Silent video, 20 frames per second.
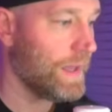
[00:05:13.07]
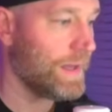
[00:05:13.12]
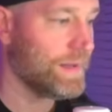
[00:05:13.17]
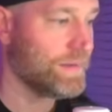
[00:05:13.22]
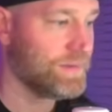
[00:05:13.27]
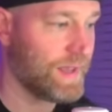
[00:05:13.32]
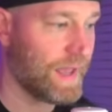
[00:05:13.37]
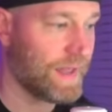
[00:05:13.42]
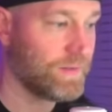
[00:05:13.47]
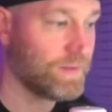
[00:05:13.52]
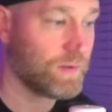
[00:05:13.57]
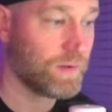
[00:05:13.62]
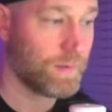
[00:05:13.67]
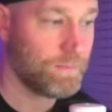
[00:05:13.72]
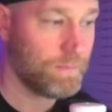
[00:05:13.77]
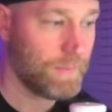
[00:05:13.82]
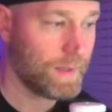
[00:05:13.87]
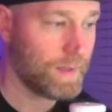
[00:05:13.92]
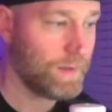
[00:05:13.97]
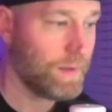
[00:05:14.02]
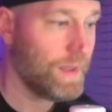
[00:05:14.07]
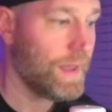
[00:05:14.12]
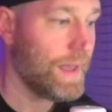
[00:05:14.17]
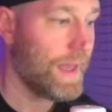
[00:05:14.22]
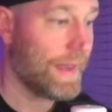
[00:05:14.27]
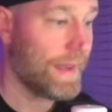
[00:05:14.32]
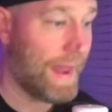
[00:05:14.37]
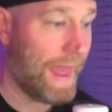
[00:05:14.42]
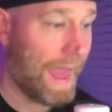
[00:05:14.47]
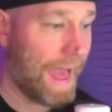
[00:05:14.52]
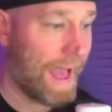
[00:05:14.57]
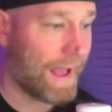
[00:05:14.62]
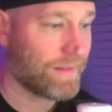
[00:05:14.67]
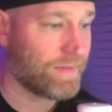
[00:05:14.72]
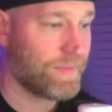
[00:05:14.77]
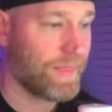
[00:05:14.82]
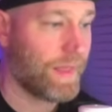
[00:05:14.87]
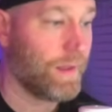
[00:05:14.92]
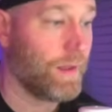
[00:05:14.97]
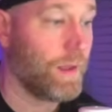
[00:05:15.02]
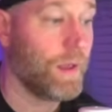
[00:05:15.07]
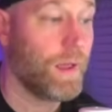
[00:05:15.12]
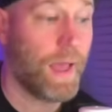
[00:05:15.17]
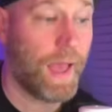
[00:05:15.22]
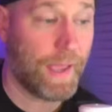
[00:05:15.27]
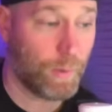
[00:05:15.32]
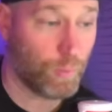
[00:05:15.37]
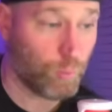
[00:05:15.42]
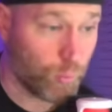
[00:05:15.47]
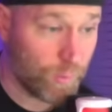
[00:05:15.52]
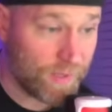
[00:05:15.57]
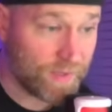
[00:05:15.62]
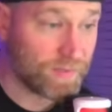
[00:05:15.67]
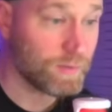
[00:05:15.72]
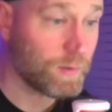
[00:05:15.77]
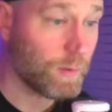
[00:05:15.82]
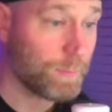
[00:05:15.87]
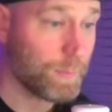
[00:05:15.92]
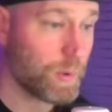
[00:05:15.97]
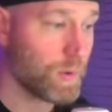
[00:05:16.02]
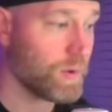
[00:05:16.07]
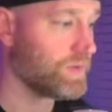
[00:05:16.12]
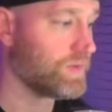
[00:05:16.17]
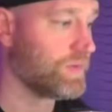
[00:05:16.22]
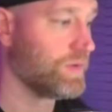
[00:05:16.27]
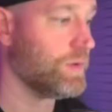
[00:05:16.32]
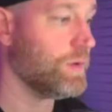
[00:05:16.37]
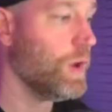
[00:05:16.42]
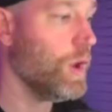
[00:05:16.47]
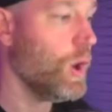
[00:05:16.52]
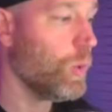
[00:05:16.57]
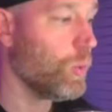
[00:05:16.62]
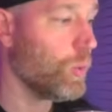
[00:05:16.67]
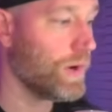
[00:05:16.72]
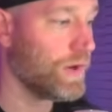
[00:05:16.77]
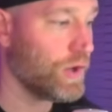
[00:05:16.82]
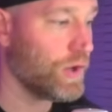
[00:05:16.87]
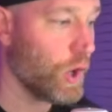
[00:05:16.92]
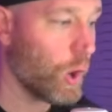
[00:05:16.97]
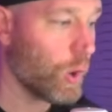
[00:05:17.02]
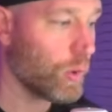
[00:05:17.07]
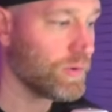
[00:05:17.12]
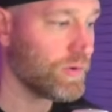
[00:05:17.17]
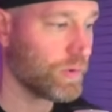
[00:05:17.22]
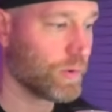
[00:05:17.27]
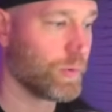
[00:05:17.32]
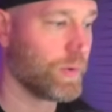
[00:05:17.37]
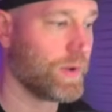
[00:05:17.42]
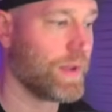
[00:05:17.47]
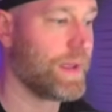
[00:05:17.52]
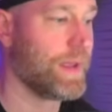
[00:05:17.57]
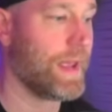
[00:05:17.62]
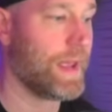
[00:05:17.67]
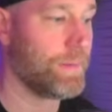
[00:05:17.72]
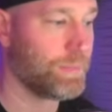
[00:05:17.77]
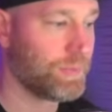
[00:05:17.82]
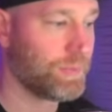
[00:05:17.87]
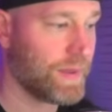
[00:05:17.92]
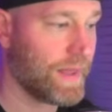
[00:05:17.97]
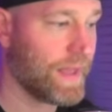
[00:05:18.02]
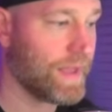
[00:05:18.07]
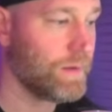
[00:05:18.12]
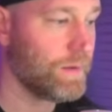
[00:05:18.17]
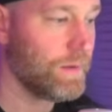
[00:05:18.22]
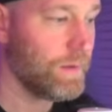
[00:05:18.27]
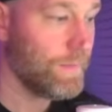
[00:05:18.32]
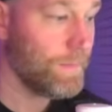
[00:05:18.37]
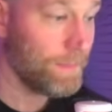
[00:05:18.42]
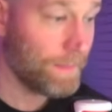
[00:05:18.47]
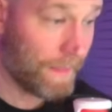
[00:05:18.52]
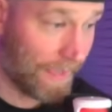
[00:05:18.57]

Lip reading: and intend to commit an act that a reasonable person would known to create a plan